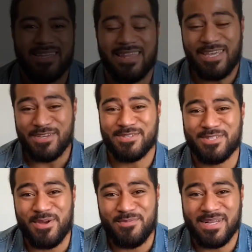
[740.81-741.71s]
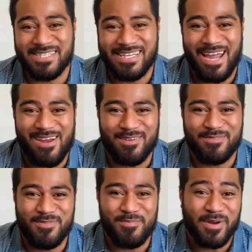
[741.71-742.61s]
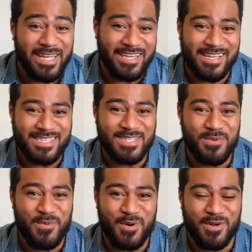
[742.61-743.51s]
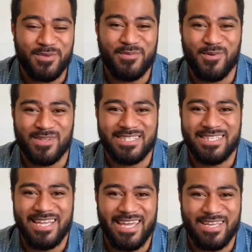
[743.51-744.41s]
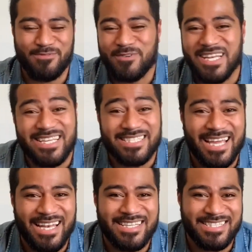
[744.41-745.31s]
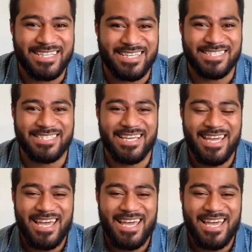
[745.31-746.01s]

Thank you so much, Karyn, for bringing us the word for today and really challenging us